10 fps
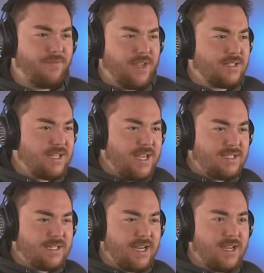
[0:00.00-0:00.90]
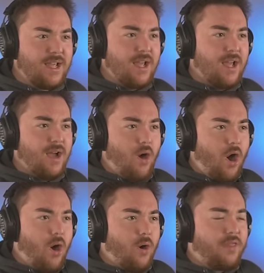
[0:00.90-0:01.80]
of these. Easy.
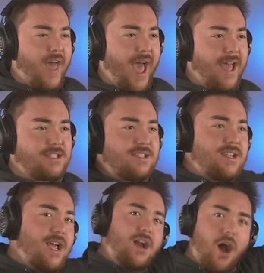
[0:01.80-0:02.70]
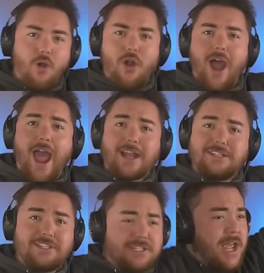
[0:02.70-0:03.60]
Oh, that's
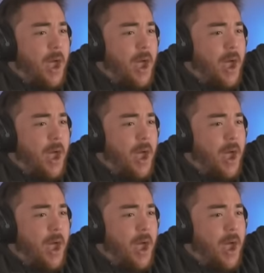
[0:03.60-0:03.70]
correct.